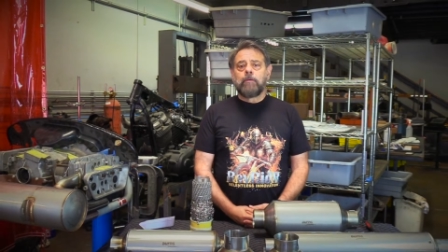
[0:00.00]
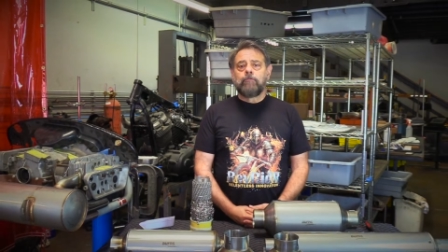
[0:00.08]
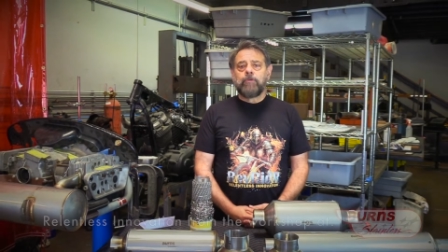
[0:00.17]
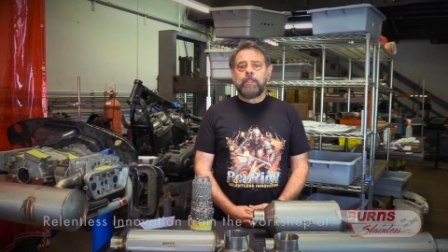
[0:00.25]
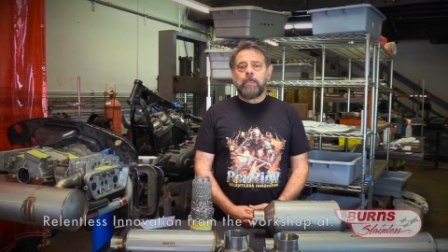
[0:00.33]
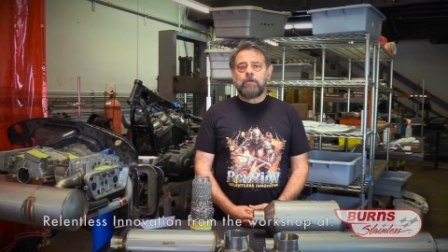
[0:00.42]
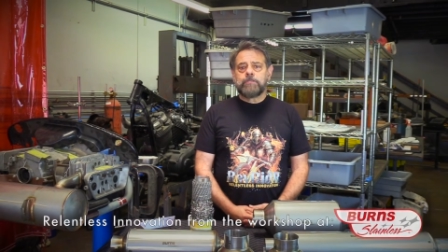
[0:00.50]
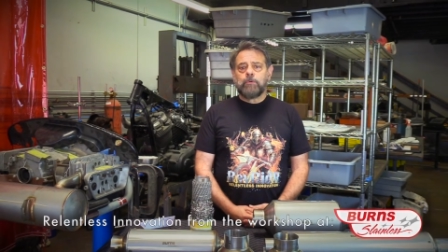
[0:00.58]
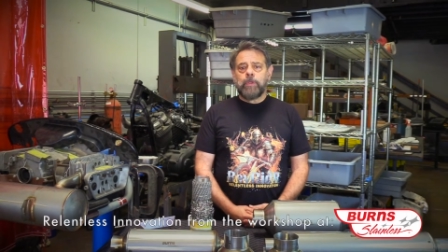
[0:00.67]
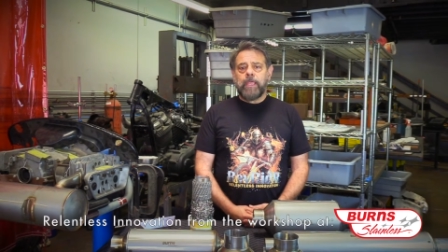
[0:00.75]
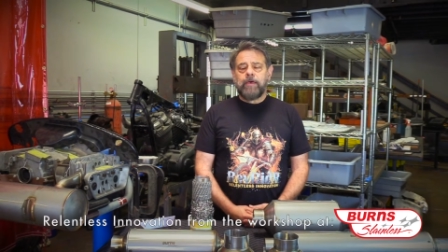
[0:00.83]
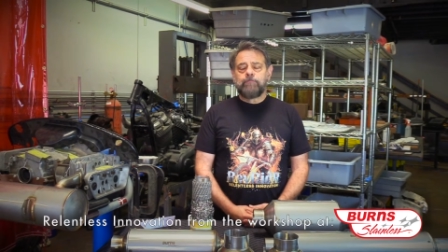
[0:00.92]
videos that
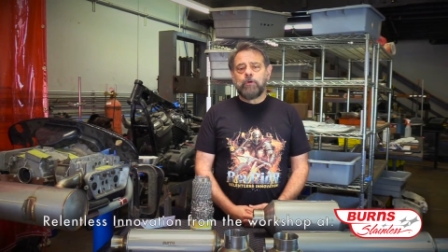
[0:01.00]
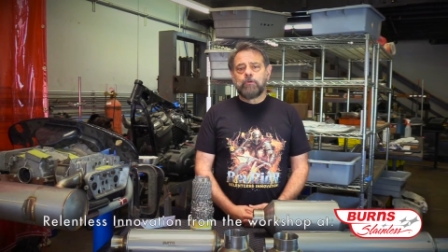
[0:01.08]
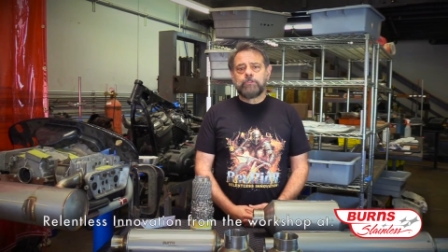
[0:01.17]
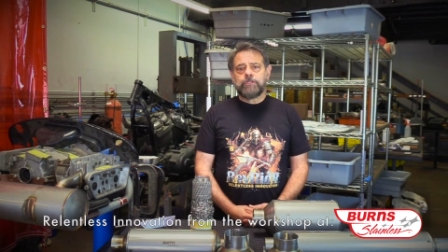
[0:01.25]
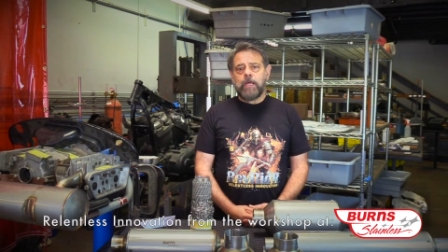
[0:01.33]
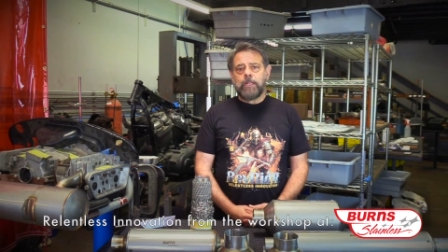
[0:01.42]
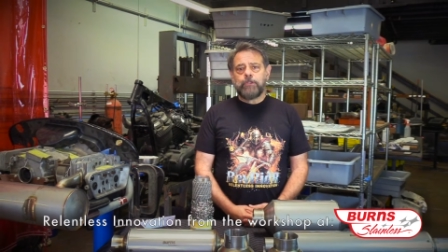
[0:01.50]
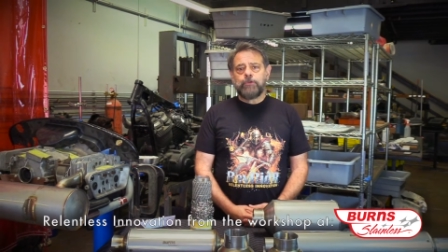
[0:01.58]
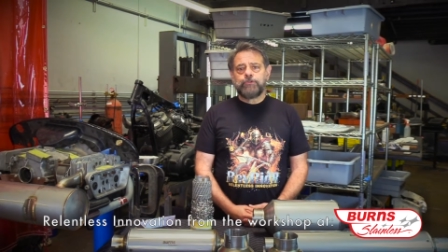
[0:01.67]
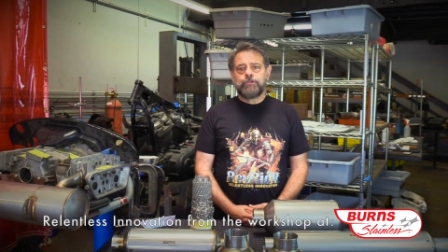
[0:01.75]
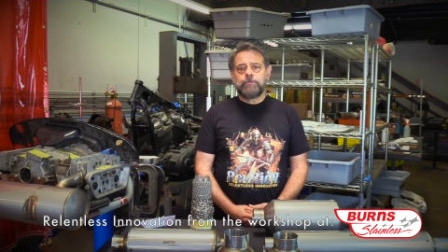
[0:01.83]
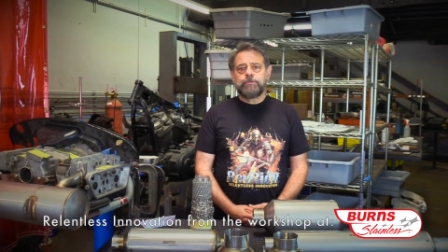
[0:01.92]
we have posted on
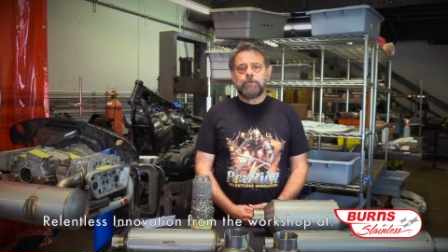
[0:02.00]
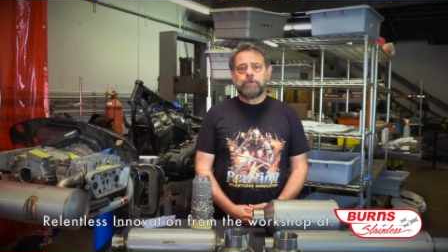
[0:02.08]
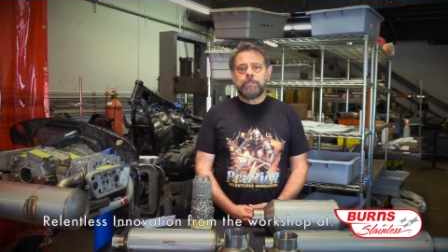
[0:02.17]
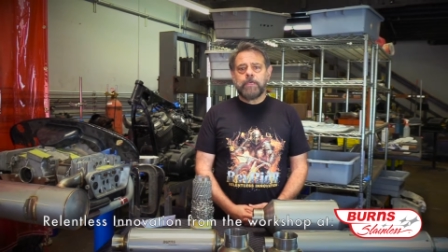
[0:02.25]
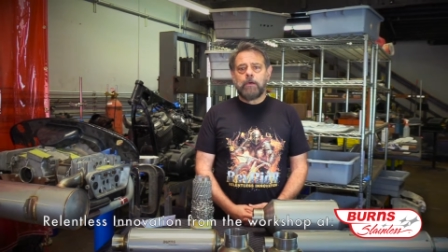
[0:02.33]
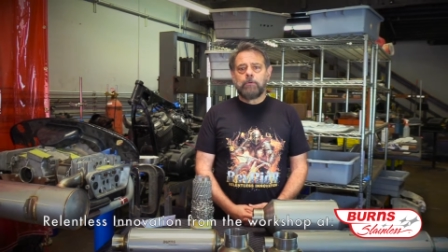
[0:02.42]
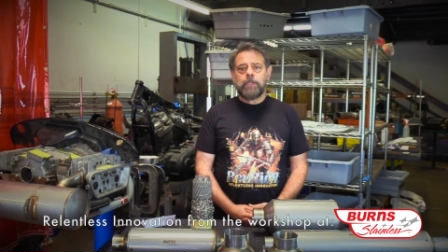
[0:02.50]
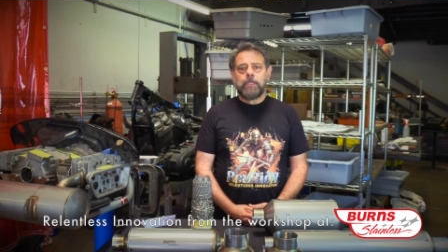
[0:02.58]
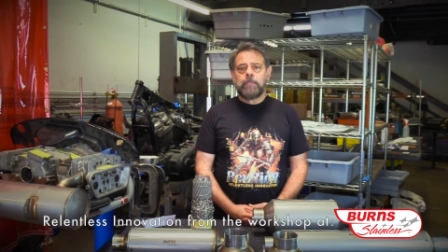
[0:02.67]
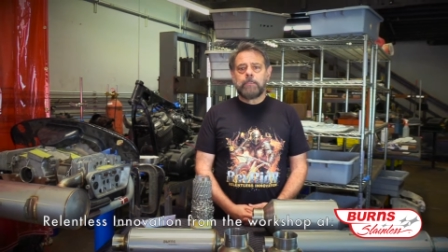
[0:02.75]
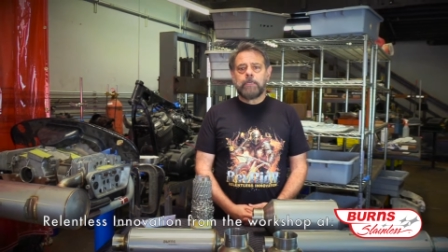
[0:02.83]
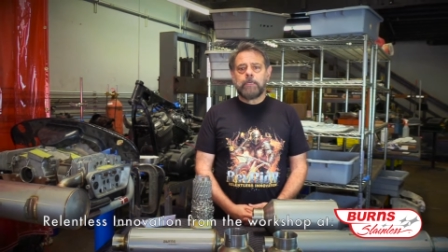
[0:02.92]
YouTube, so we thought
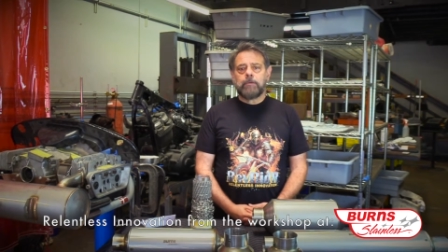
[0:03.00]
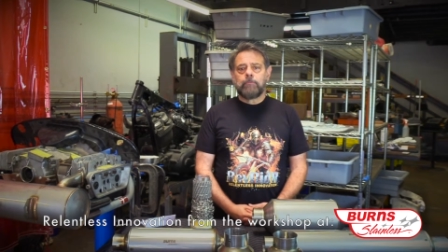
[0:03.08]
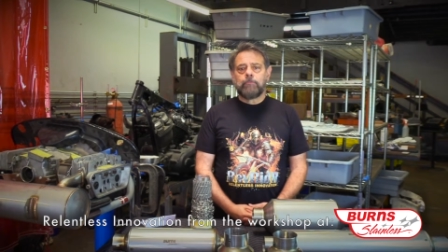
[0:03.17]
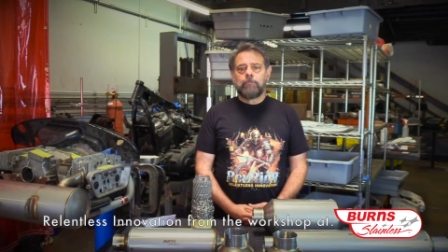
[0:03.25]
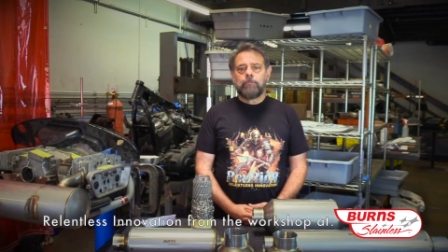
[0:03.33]
we'd uh,